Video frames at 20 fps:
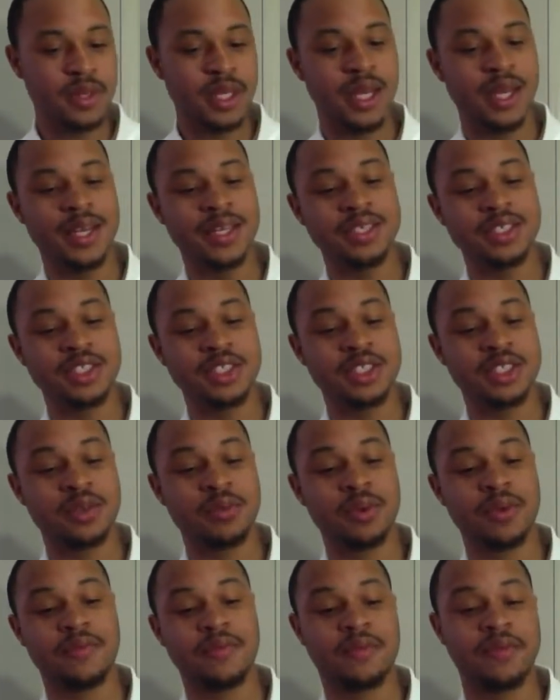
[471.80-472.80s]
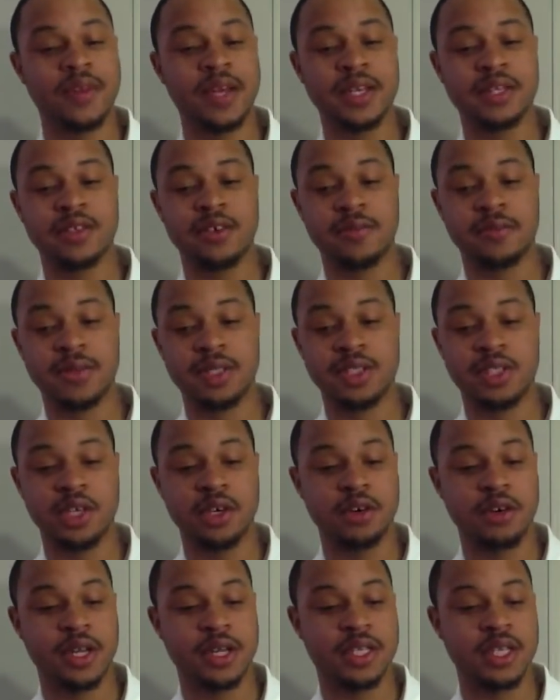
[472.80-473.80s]
this is just a reflective
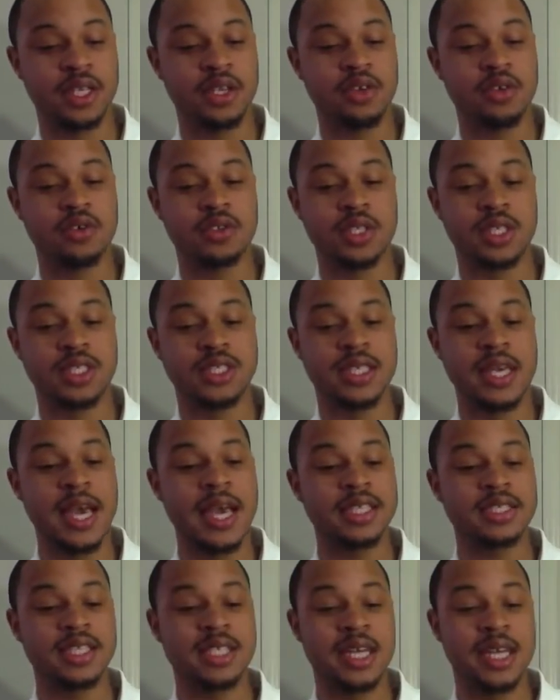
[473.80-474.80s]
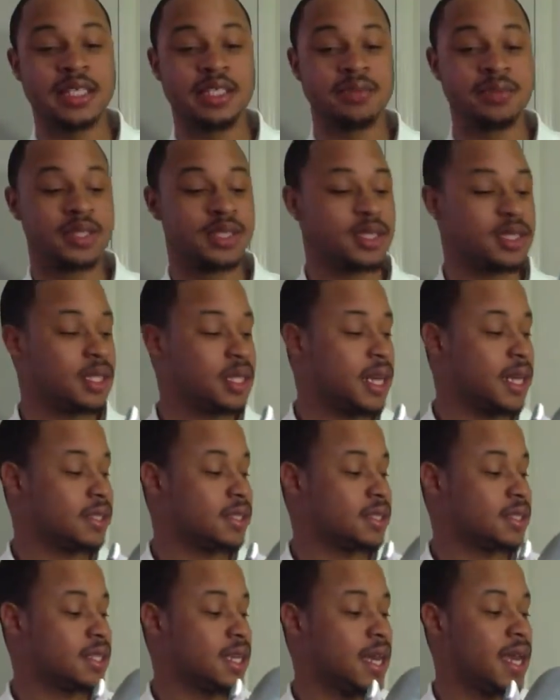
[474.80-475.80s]
material that they use. And it's actually not the
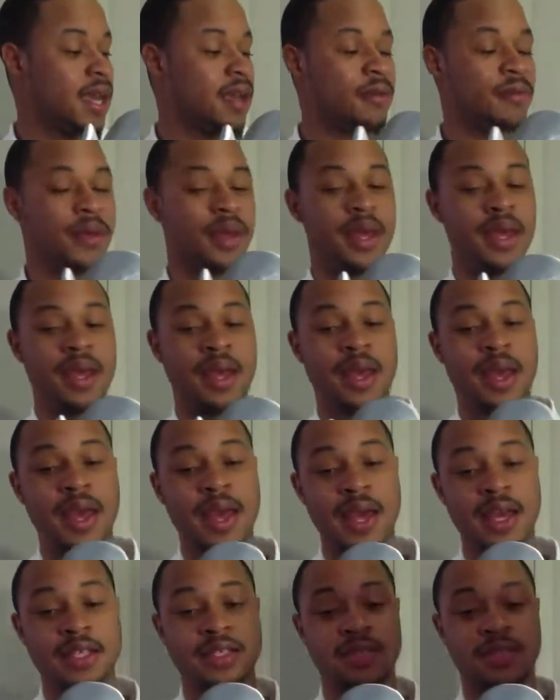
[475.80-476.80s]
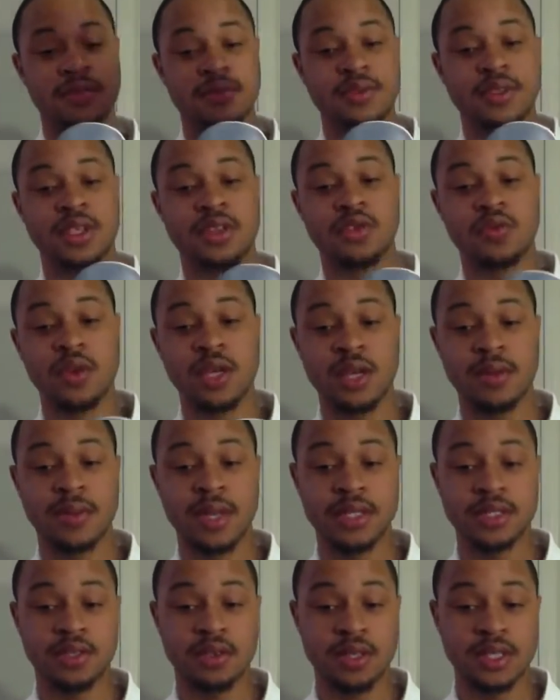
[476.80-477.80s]
same as the 3M
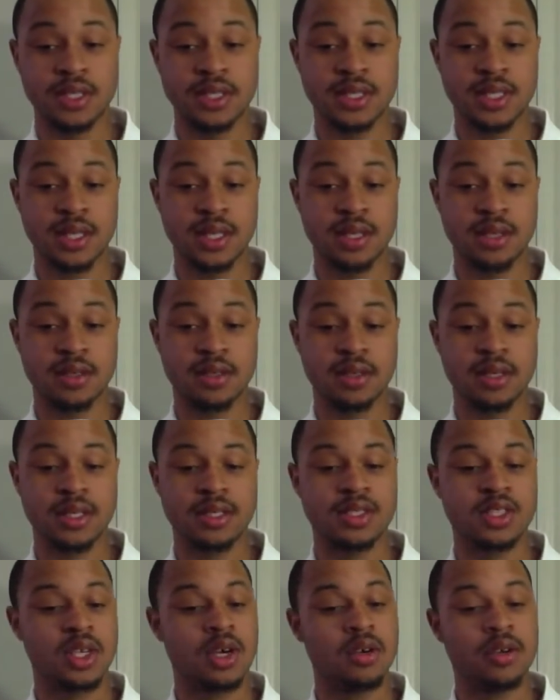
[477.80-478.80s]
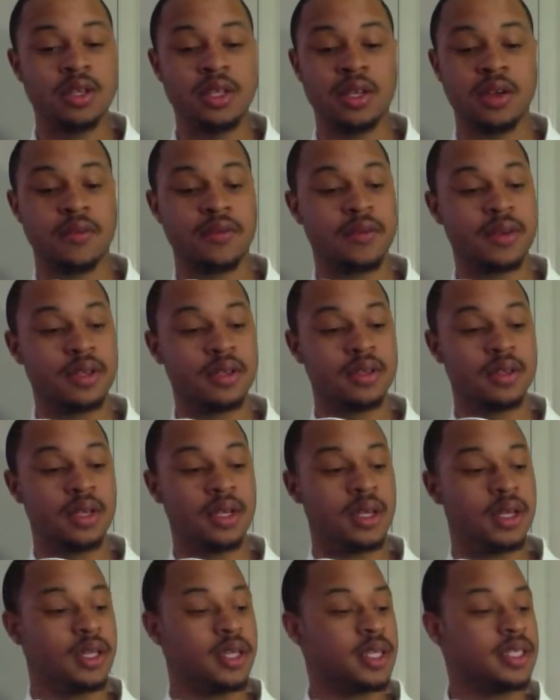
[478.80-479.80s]
that's on his tongue. It's totally different.
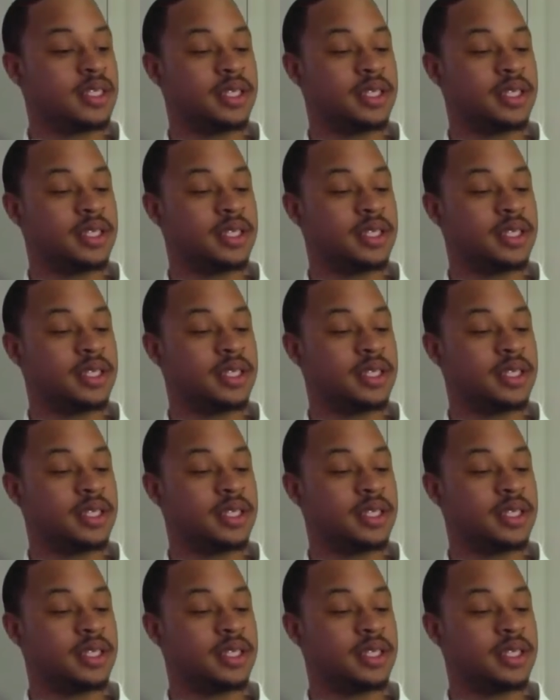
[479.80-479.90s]
This